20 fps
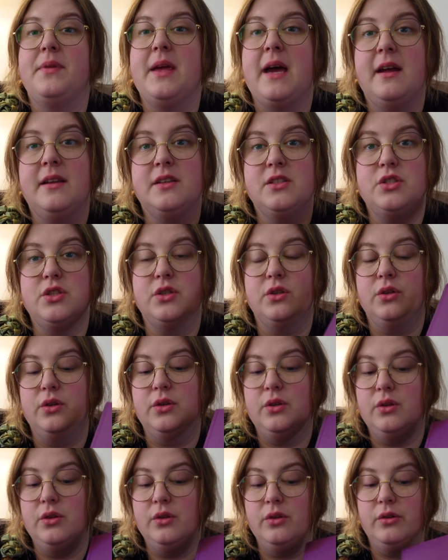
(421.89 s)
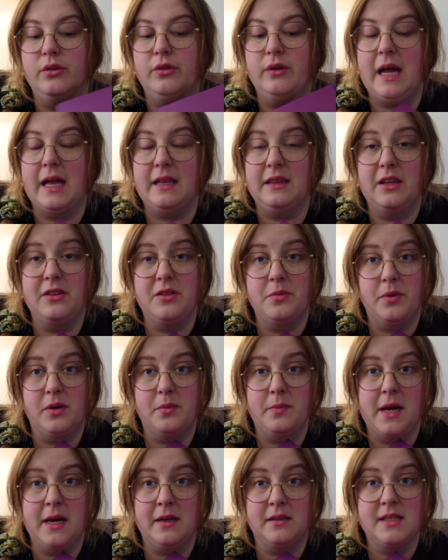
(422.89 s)
that do, I love the
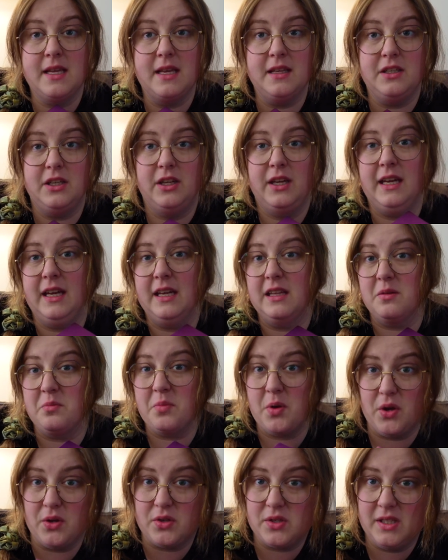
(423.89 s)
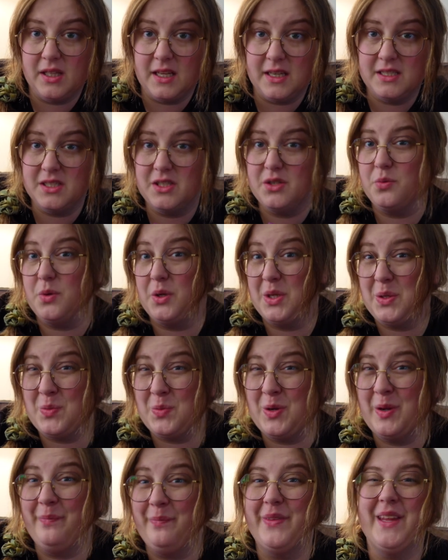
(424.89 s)
bookmarks and you can get them personalized to what you
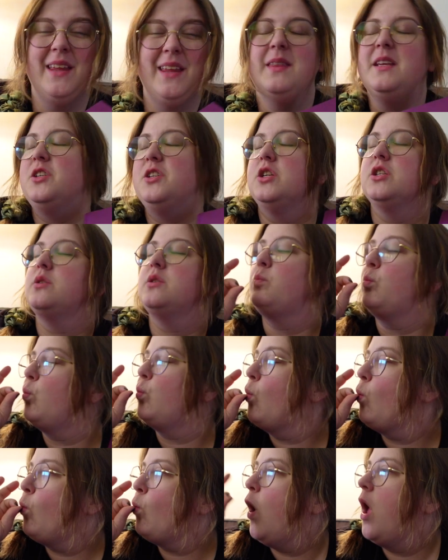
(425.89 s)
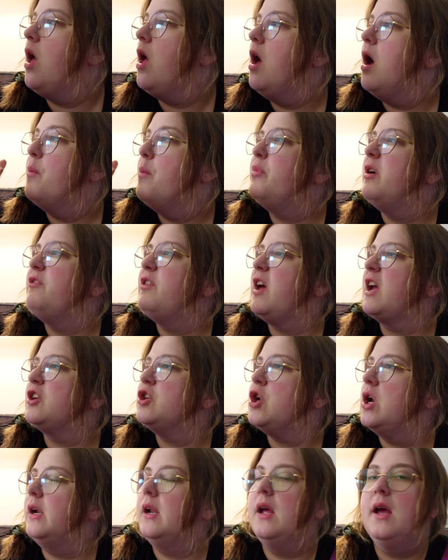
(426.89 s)
want and they're just
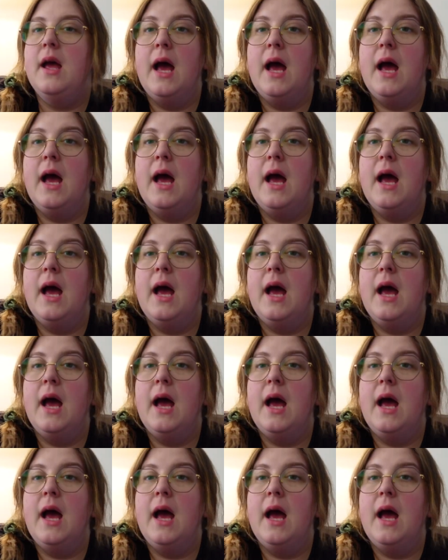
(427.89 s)
perfection.